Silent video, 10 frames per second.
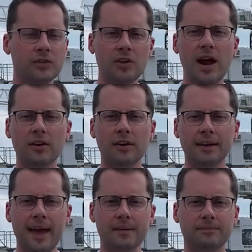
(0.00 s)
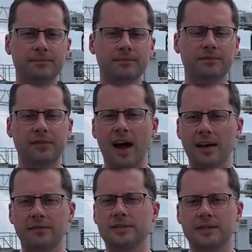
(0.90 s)
you're not going to get
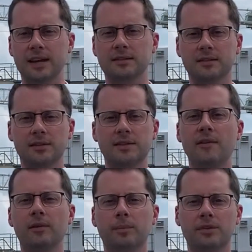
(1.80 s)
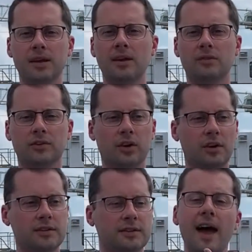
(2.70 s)
5, 6, or 7%
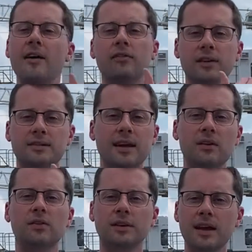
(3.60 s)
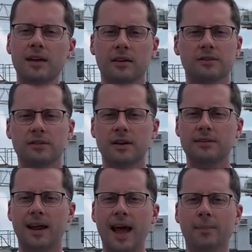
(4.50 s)
returns every single year. It just
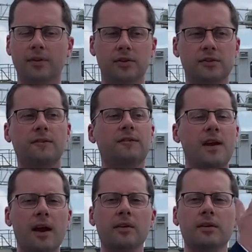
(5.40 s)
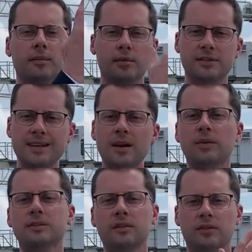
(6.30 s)
doesn't happen. There's a variable
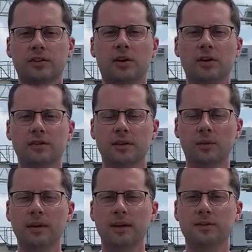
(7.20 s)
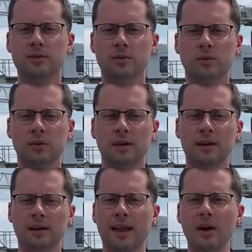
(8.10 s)
sequence of returns that we need to
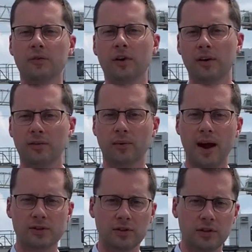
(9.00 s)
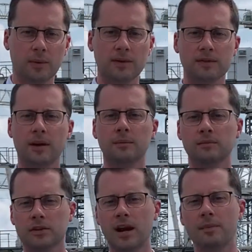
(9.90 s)
account for if we're actually doing
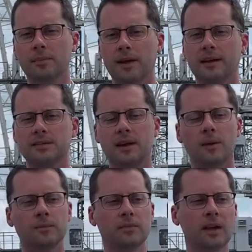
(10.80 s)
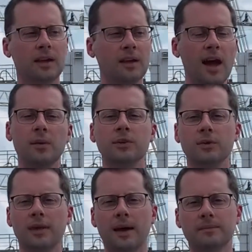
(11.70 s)
some retirement planning. So how do we
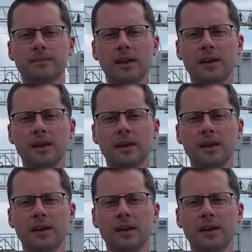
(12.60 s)
do that?